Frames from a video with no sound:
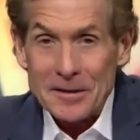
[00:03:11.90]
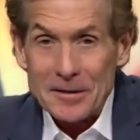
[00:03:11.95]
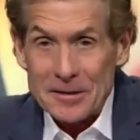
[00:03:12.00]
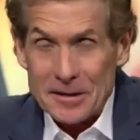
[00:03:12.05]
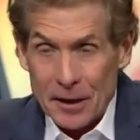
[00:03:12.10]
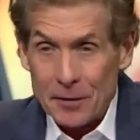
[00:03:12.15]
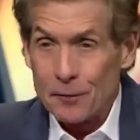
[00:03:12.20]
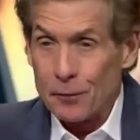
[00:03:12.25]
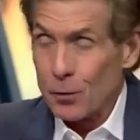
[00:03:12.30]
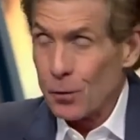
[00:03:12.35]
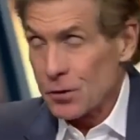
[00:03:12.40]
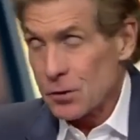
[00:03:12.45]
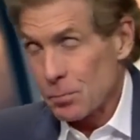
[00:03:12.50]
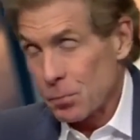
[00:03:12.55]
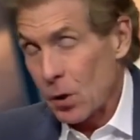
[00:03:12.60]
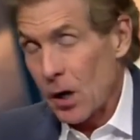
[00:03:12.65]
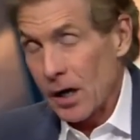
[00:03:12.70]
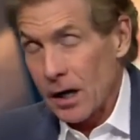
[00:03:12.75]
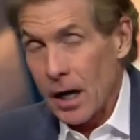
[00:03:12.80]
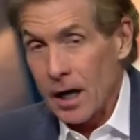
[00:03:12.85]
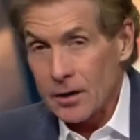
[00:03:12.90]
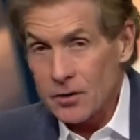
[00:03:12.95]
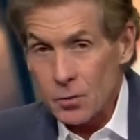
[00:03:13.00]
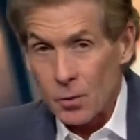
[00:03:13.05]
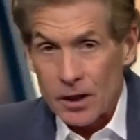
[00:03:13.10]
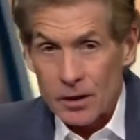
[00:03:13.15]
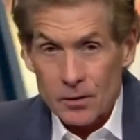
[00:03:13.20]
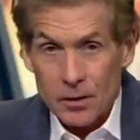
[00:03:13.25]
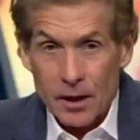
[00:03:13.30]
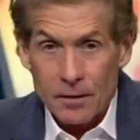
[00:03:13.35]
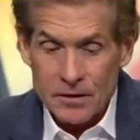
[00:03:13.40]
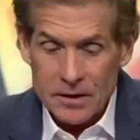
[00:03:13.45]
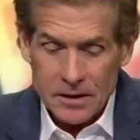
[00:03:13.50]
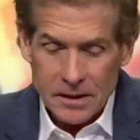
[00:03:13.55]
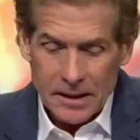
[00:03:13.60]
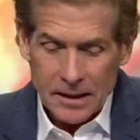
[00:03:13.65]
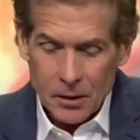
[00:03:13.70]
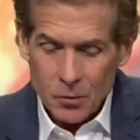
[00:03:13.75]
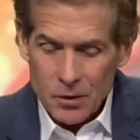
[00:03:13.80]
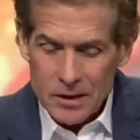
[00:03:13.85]
Denver, it was Brock Osweiler,
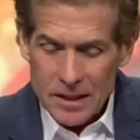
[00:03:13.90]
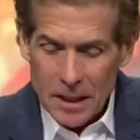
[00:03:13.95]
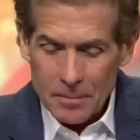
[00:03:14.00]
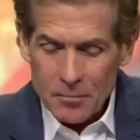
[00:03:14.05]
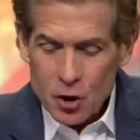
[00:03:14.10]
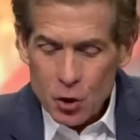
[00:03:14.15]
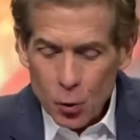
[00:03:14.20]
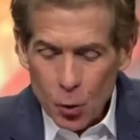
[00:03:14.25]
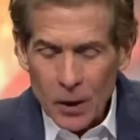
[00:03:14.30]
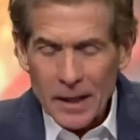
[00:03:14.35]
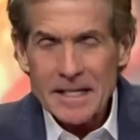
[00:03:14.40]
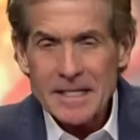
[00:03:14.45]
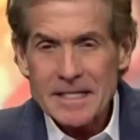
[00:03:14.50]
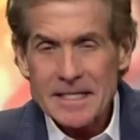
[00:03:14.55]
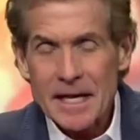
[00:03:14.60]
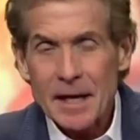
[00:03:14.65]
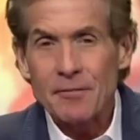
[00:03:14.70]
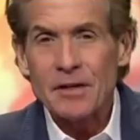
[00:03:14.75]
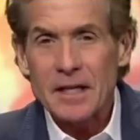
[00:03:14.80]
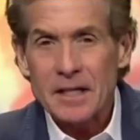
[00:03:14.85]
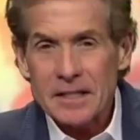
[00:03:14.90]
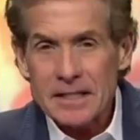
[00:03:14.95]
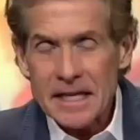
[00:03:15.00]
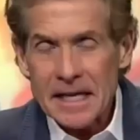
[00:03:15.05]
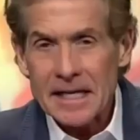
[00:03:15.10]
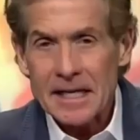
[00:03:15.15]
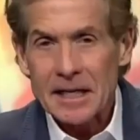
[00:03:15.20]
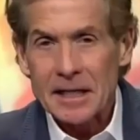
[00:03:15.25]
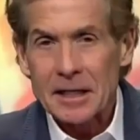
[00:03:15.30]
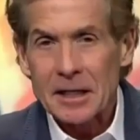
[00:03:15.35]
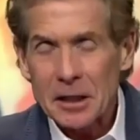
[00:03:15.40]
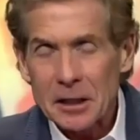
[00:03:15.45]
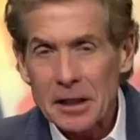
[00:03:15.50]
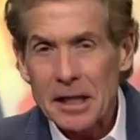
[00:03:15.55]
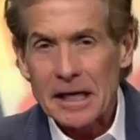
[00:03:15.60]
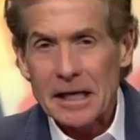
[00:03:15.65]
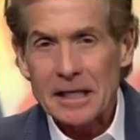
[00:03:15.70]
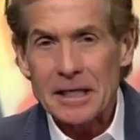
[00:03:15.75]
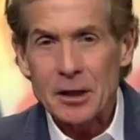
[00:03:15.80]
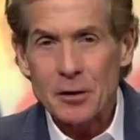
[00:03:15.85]
obviously, was up 27-10
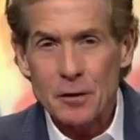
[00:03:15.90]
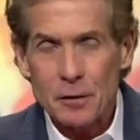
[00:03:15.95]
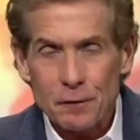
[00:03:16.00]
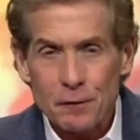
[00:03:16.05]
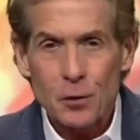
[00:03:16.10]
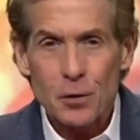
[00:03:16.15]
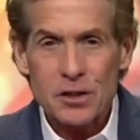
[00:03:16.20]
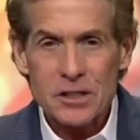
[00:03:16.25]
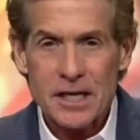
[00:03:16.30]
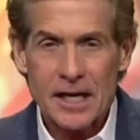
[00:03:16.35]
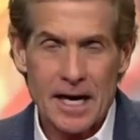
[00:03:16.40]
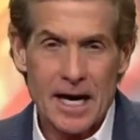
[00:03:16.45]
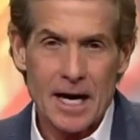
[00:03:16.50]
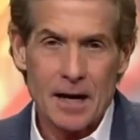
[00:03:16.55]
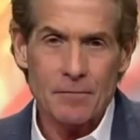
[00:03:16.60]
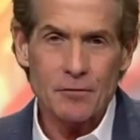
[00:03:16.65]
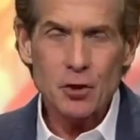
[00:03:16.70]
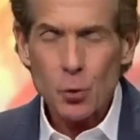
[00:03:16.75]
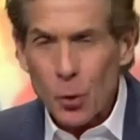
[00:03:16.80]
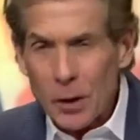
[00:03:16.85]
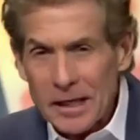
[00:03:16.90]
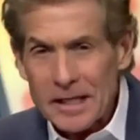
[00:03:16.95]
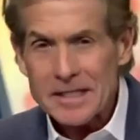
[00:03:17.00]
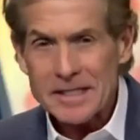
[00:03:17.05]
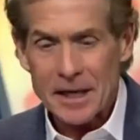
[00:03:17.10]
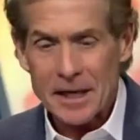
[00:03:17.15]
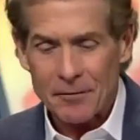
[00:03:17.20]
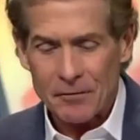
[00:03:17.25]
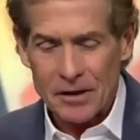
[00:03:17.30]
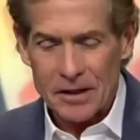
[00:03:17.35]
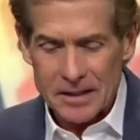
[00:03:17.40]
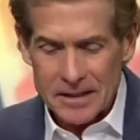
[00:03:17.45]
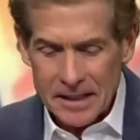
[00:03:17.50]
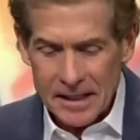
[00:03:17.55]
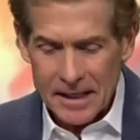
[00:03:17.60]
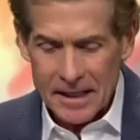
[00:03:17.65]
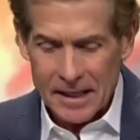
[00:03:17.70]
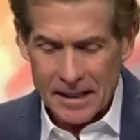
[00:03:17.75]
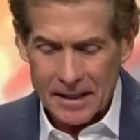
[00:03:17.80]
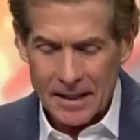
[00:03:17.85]
late in the first half.
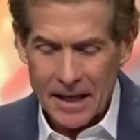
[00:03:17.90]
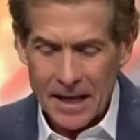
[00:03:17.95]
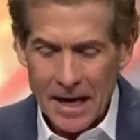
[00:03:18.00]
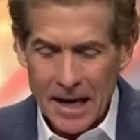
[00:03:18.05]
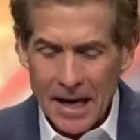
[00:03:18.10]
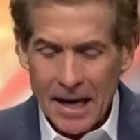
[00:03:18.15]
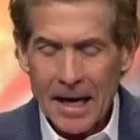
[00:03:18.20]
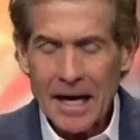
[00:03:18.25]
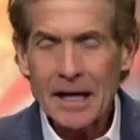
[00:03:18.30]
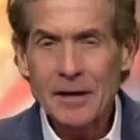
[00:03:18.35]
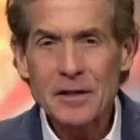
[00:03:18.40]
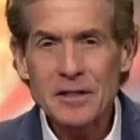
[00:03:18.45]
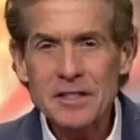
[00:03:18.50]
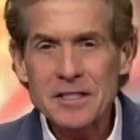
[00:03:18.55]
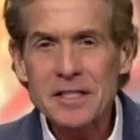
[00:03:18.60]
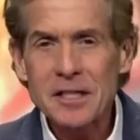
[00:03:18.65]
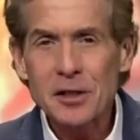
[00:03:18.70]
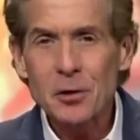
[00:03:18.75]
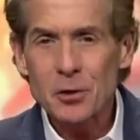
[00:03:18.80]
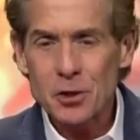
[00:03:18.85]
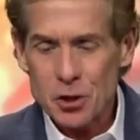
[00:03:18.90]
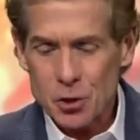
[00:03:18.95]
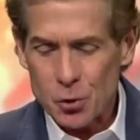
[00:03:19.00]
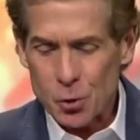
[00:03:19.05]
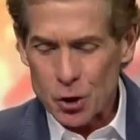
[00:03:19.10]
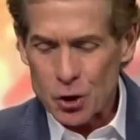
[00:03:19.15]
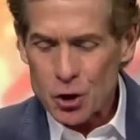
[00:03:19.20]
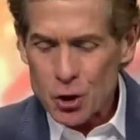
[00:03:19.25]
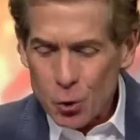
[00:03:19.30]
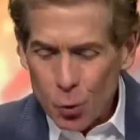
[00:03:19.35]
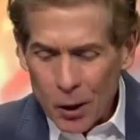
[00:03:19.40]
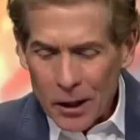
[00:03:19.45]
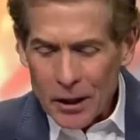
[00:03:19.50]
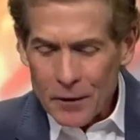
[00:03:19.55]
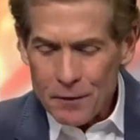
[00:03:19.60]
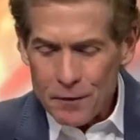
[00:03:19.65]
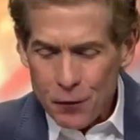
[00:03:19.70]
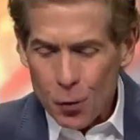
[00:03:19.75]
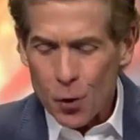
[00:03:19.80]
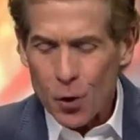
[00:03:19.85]
27-10. And the Steelers scored
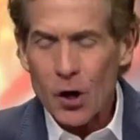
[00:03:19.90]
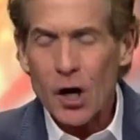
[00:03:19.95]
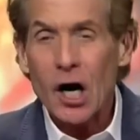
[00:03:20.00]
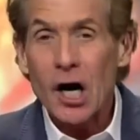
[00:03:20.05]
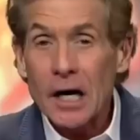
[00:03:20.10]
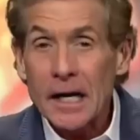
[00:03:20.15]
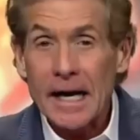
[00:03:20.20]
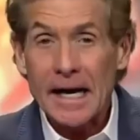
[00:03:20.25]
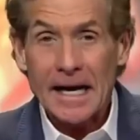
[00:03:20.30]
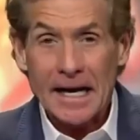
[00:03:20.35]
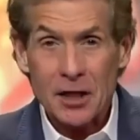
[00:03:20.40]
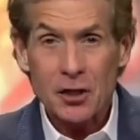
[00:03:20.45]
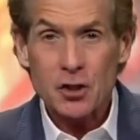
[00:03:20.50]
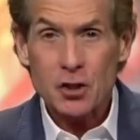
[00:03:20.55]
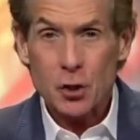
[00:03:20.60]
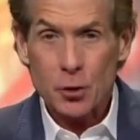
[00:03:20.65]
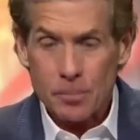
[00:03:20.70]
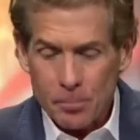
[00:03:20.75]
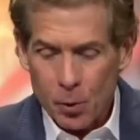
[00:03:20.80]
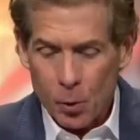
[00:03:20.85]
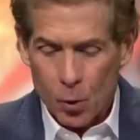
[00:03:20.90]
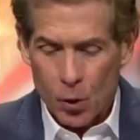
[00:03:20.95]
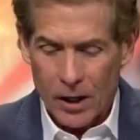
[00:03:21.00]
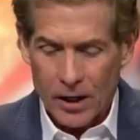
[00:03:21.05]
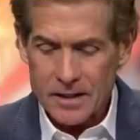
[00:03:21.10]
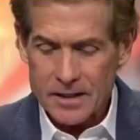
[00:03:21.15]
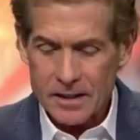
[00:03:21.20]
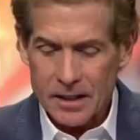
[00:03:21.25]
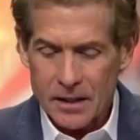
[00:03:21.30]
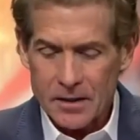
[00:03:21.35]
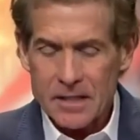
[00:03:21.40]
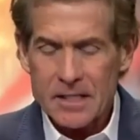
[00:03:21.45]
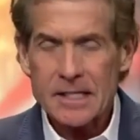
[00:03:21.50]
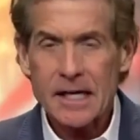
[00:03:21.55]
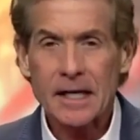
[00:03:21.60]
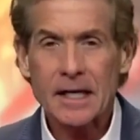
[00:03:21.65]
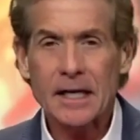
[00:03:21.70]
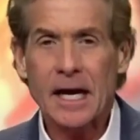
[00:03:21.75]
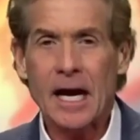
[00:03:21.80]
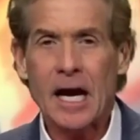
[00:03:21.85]
24 unanswered points. And in the
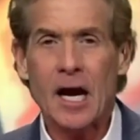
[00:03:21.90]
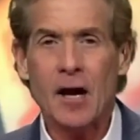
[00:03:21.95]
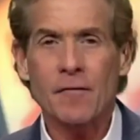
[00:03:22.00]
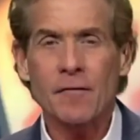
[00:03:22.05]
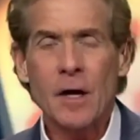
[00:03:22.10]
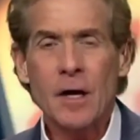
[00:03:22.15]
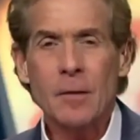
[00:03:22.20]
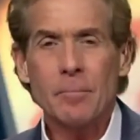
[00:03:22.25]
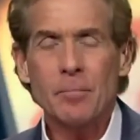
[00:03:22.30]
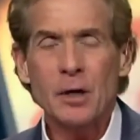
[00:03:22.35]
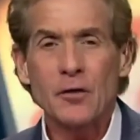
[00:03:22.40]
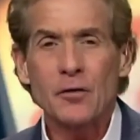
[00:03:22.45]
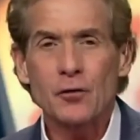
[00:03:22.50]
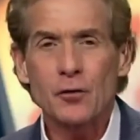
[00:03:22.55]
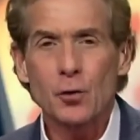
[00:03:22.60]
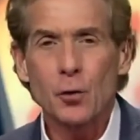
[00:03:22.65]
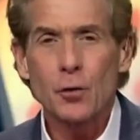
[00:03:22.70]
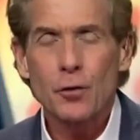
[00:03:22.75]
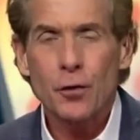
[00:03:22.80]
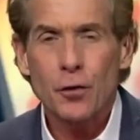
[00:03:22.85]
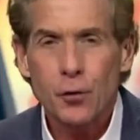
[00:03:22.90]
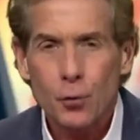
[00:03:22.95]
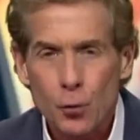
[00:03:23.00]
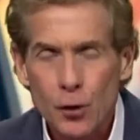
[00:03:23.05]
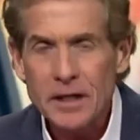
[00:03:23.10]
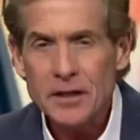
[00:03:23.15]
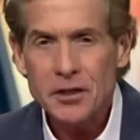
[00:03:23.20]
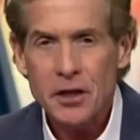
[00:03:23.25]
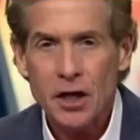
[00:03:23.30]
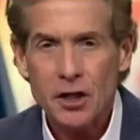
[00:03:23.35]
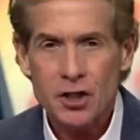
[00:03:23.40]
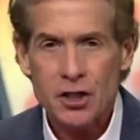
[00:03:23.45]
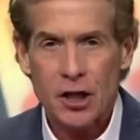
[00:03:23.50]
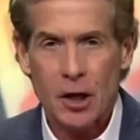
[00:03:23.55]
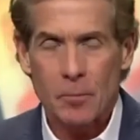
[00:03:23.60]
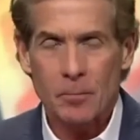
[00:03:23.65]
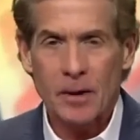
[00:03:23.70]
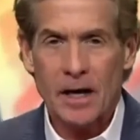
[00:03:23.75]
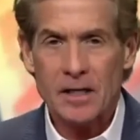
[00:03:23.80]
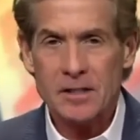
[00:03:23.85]
second half, Ben threw 3
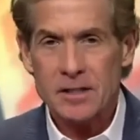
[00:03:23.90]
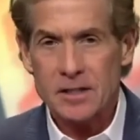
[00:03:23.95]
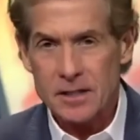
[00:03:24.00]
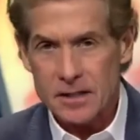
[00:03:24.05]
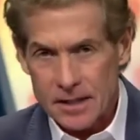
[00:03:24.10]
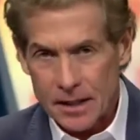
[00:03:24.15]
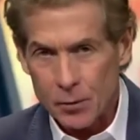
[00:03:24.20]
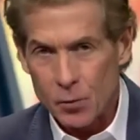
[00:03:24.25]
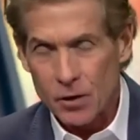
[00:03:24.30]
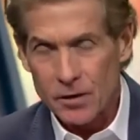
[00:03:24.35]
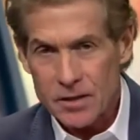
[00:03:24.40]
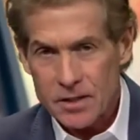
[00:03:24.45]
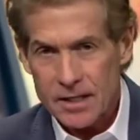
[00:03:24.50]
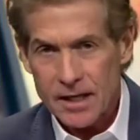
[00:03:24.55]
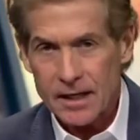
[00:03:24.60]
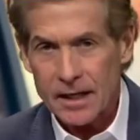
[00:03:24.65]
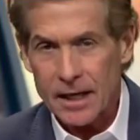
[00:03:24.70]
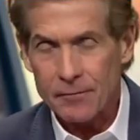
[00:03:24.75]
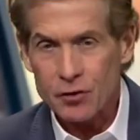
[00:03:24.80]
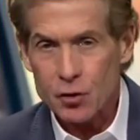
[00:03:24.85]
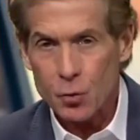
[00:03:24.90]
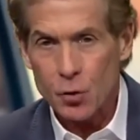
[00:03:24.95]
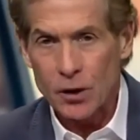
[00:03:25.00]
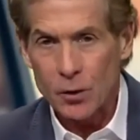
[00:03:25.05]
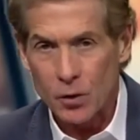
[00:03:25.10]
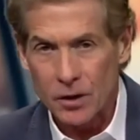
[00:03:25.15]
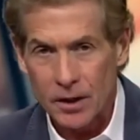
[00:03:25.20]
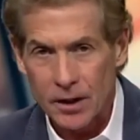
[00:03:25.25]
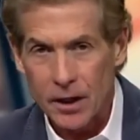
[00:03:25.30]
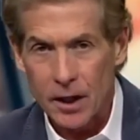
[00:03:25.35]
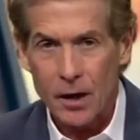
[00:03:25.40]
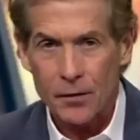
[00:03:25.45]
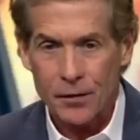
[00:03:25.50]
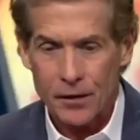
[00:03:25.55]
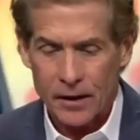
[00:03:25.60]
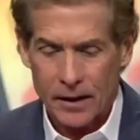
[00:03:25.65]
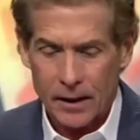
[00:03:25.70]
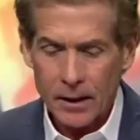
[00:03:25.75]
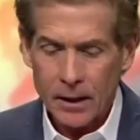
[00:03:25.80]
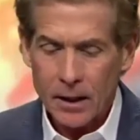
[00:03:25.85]
touchdown passes as they won the second half
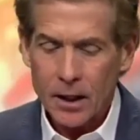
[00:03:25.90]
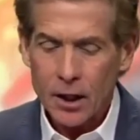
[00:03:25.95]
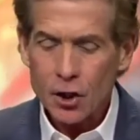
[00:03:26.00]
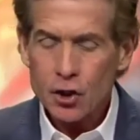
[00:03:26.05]
21-0.